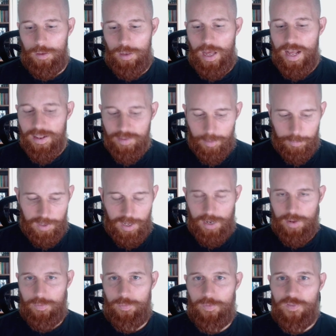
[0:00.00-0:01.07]
as I'm kind
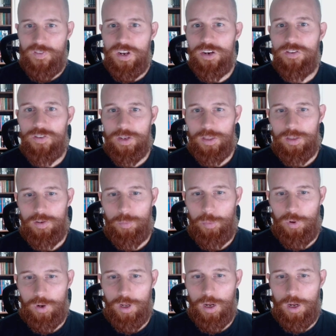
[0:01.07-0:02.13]
of finishing this
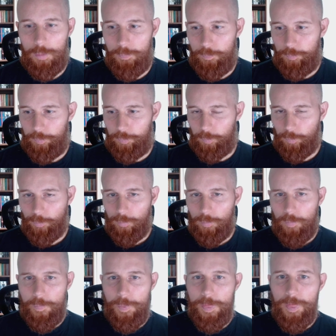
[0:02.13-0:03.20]
book up,
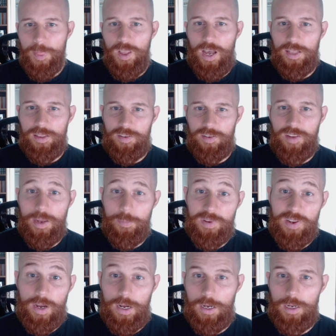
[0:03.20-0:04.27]
at the same
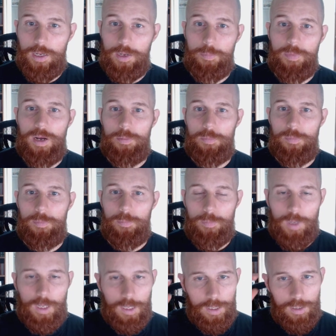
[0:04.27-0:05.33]
time, I'm
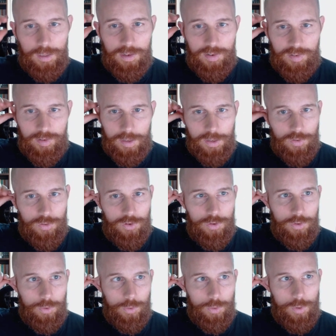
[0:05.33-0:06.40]
listening
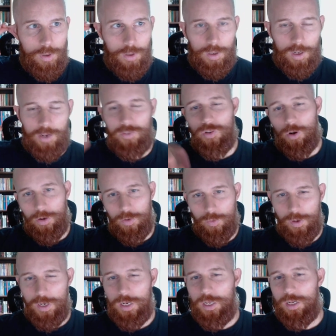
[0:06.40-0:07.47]
to, I started
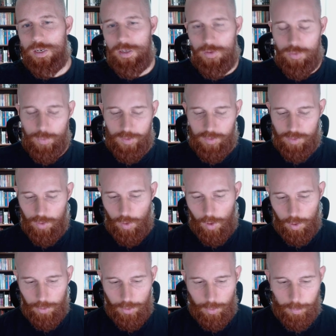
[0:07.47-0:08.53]
reading and then switched to
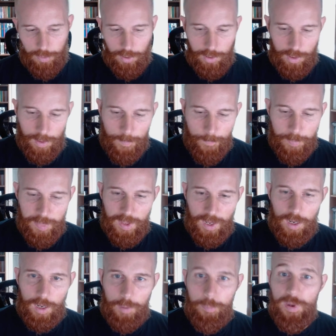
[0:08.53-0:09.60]
audiobook,
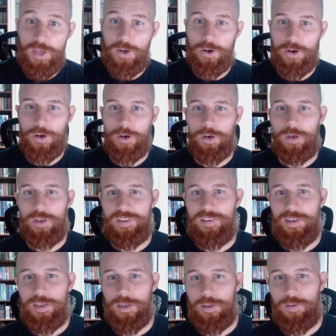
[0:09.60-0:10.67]
Peter
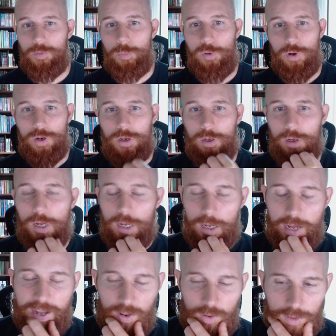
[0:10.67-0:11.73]
Attia's book,
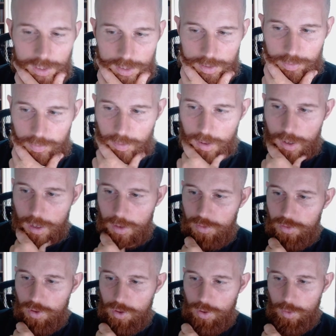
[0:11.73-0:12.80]
Outlive.
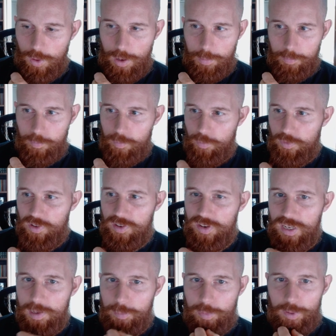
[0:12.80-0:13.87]
So I'm
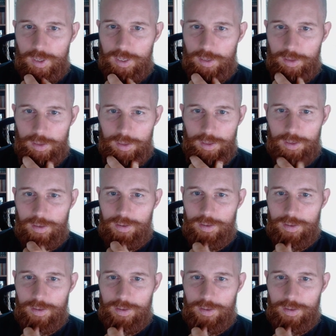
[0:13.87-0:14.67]
deep in the